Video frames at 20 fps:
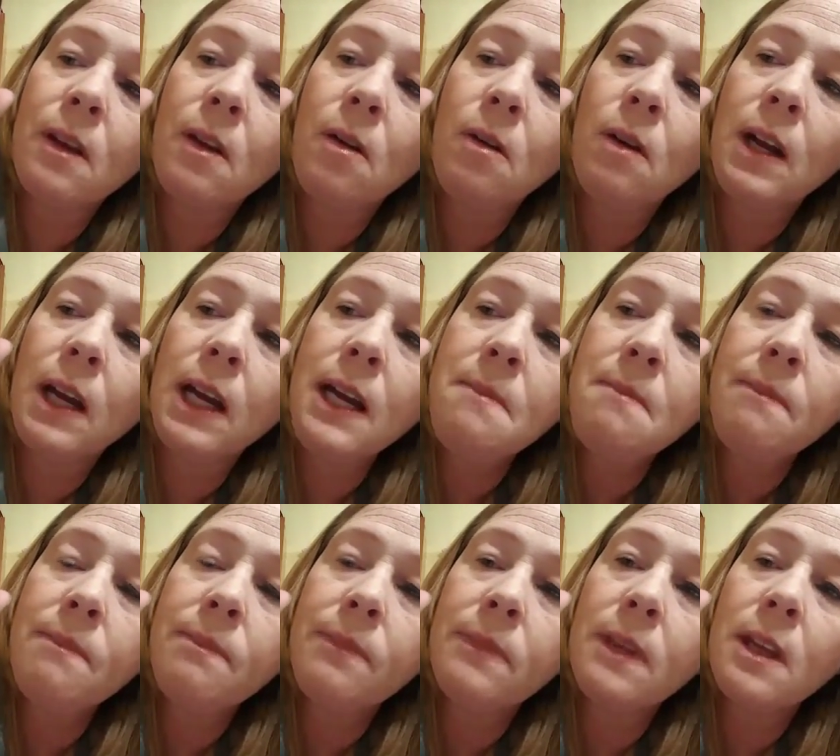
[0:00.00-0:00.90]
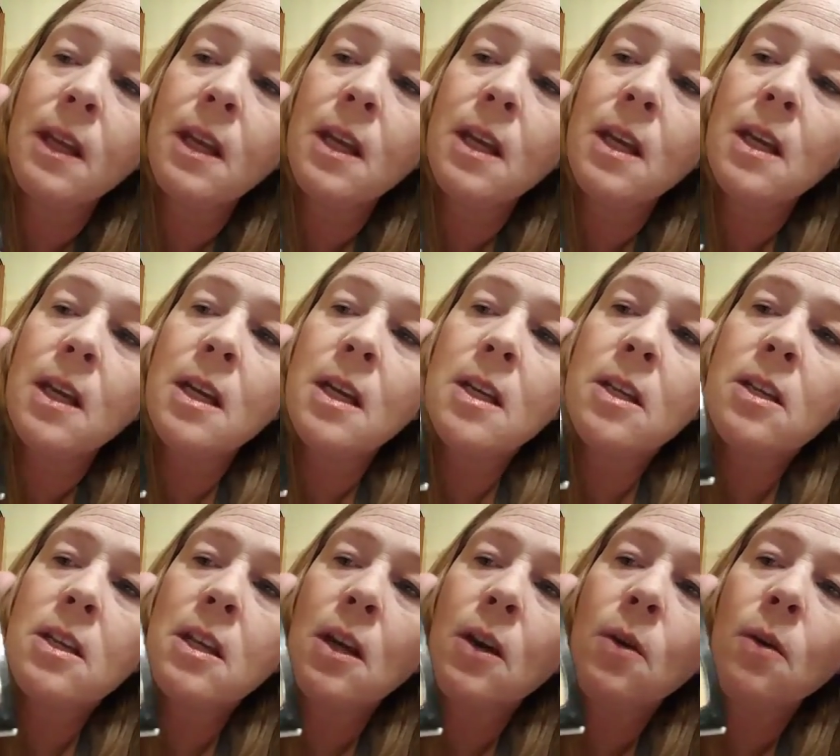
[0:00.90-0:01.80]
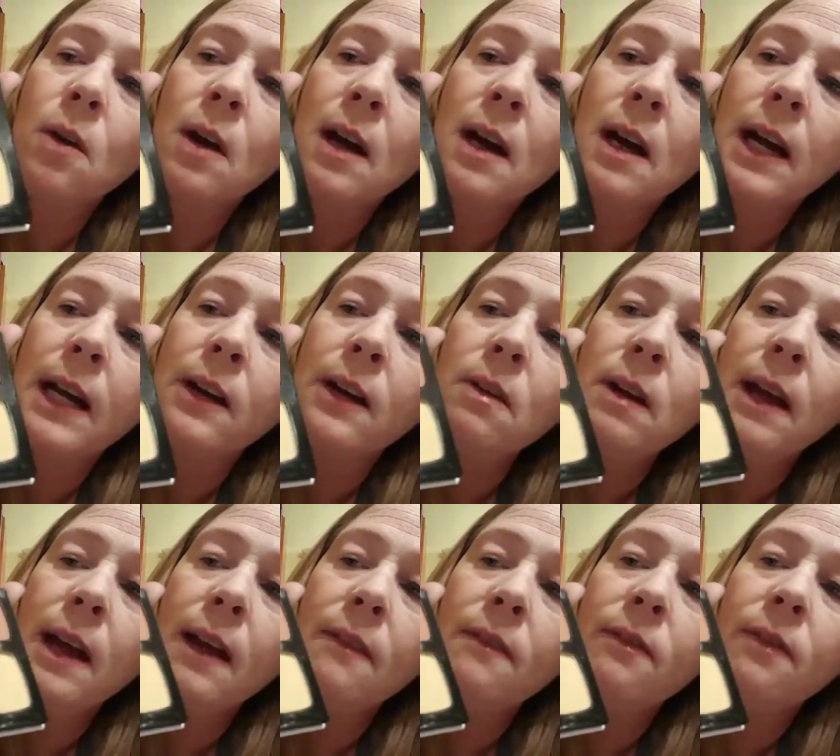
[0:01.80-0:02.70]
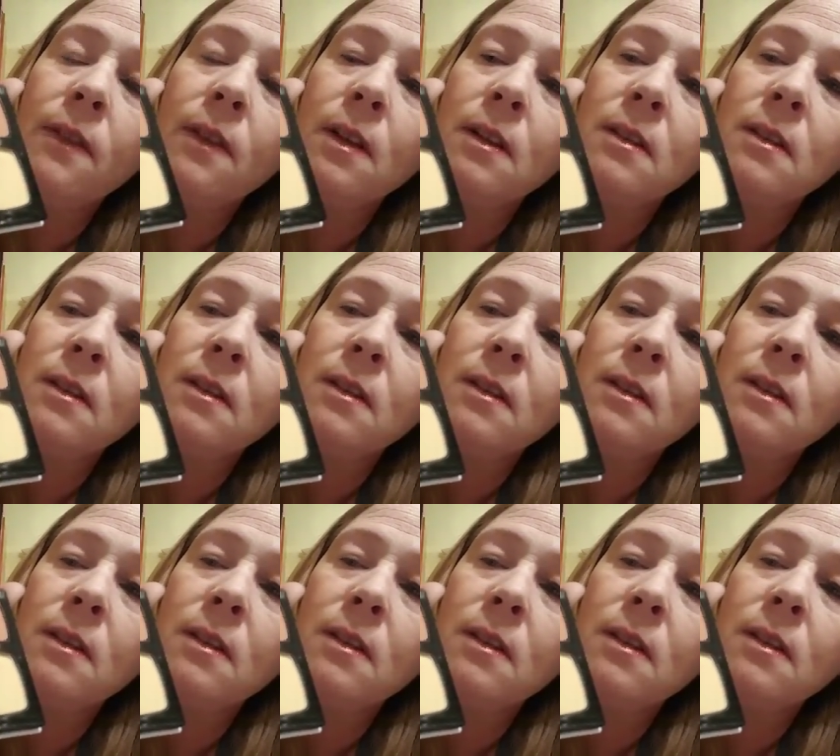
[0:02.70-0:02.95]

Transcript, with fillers: Okay, so I don't have,